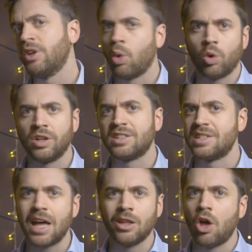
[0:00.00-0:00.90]
Ordinance
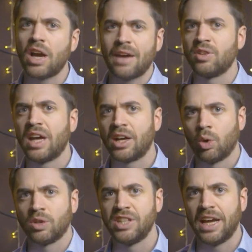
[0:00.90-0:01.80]
not long after that
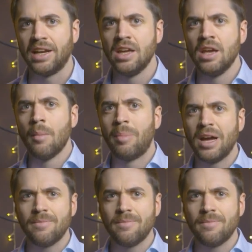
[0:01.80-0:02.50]
court date. But